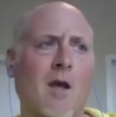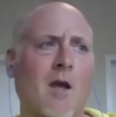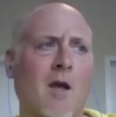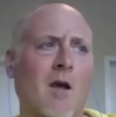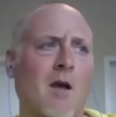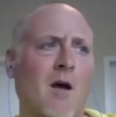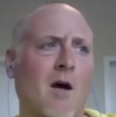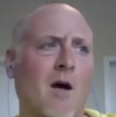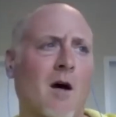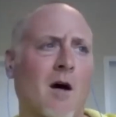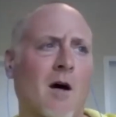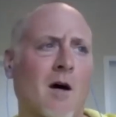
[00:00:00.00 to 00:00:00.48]

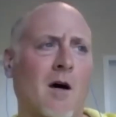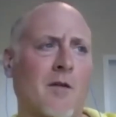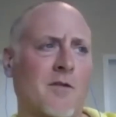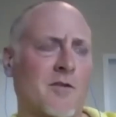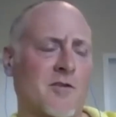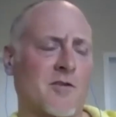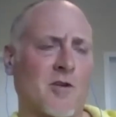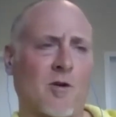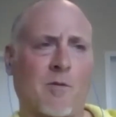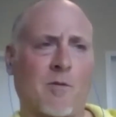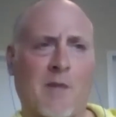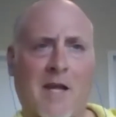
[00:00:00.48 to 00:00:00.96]
the
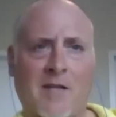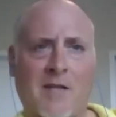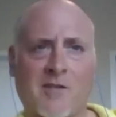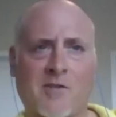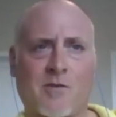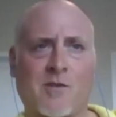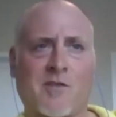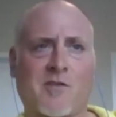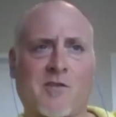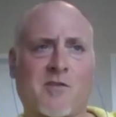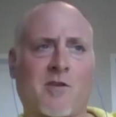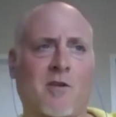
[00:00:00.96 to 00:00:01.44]
term
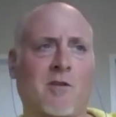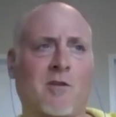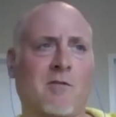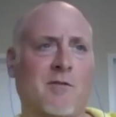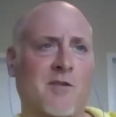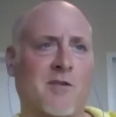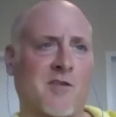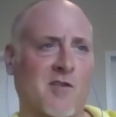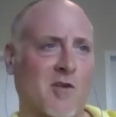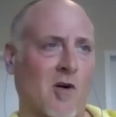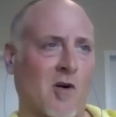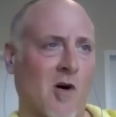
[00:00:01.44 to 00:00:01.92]
answering
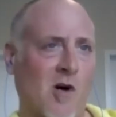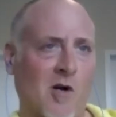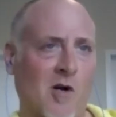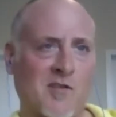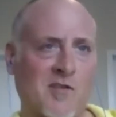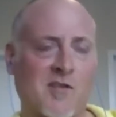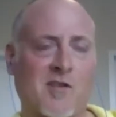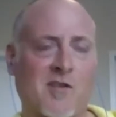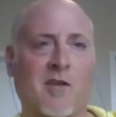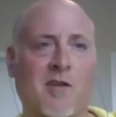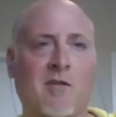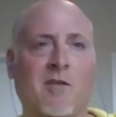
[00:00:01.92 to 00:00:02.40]
service, call
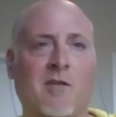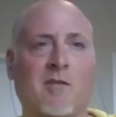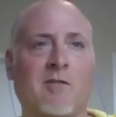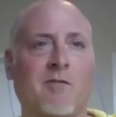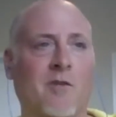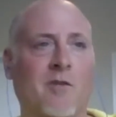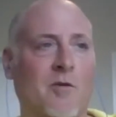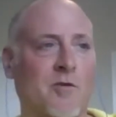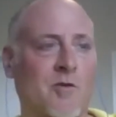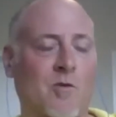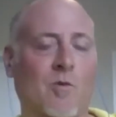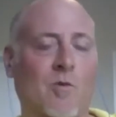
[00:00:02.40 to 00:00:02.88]
center,
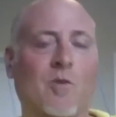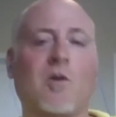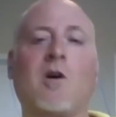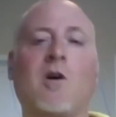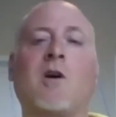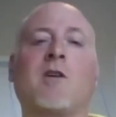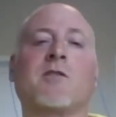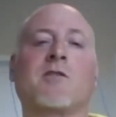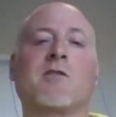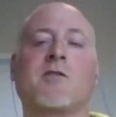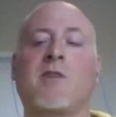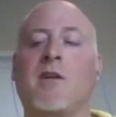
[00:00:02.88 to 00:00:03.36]
virtual
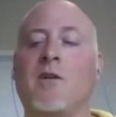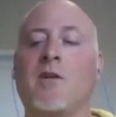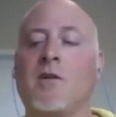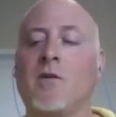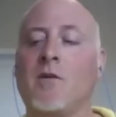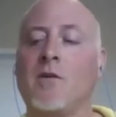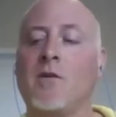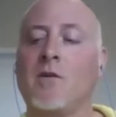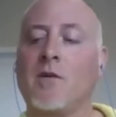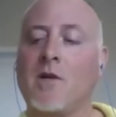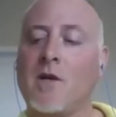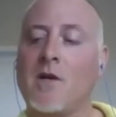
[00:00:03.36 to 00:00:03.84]
call
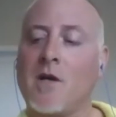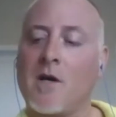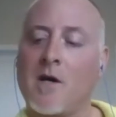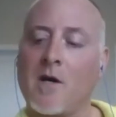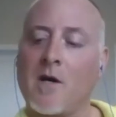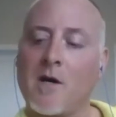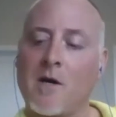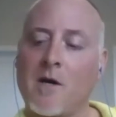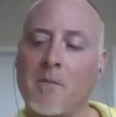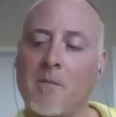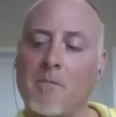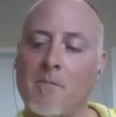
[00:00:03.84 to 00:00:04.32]
center,
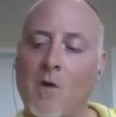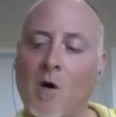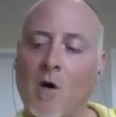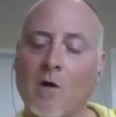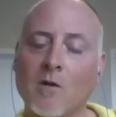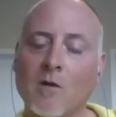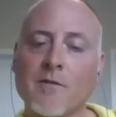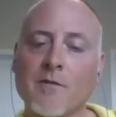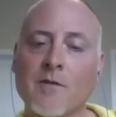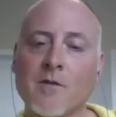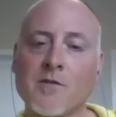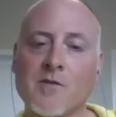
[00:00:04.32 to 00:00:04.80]
all
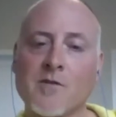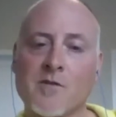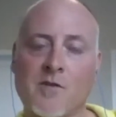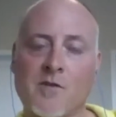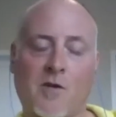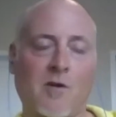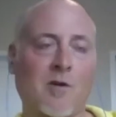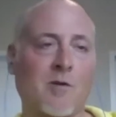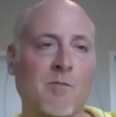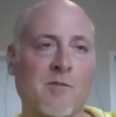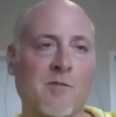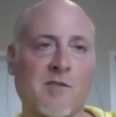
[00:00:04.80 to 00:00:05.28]
of those
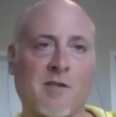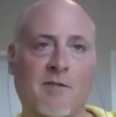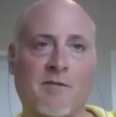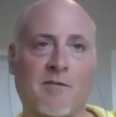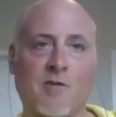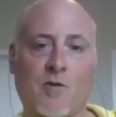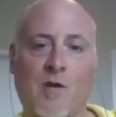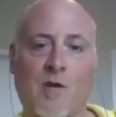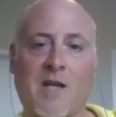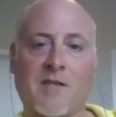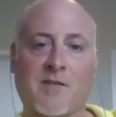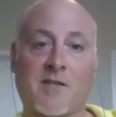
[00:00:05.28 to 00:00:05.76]
terms have
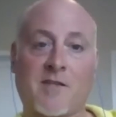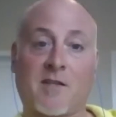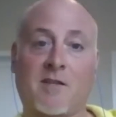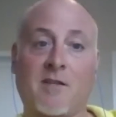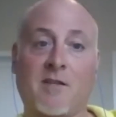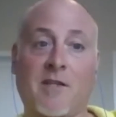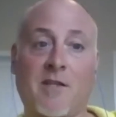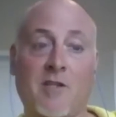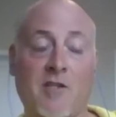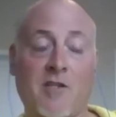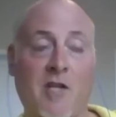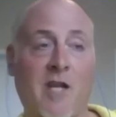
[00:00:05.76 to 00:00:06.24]

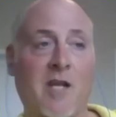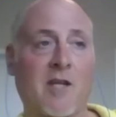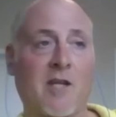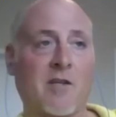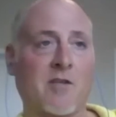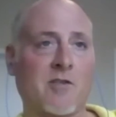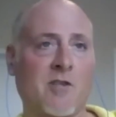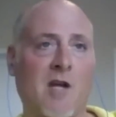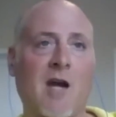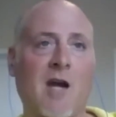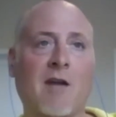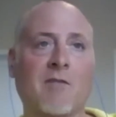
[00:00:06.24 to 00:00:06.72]
drastically
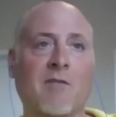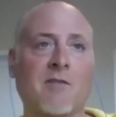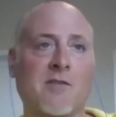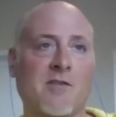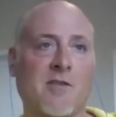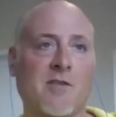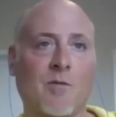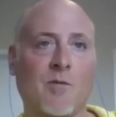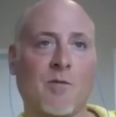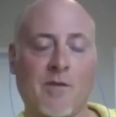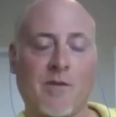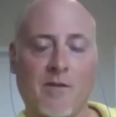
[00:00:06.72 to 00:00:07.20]
changed,
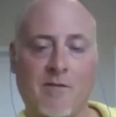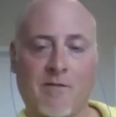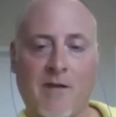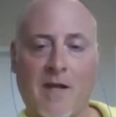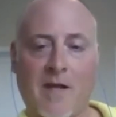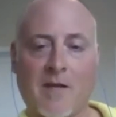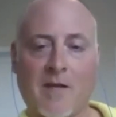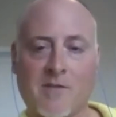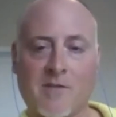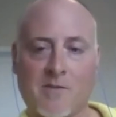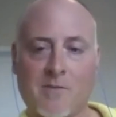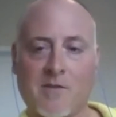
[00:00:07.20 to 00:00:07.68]
obviously with
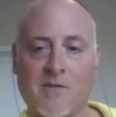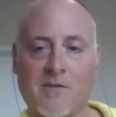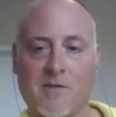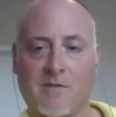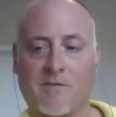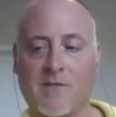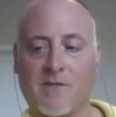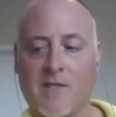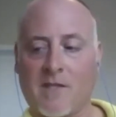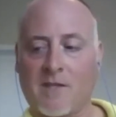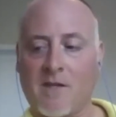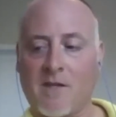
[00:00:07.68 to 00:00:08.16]
advancements of
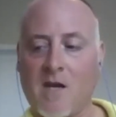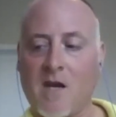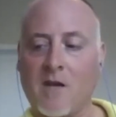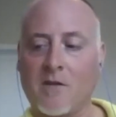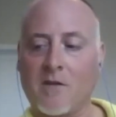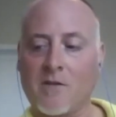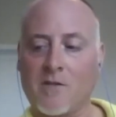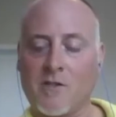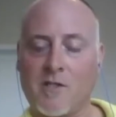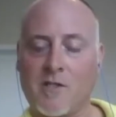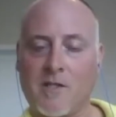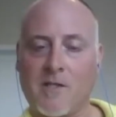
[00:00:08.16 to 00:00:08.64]

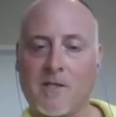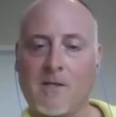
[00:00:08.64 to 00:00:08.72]
technology.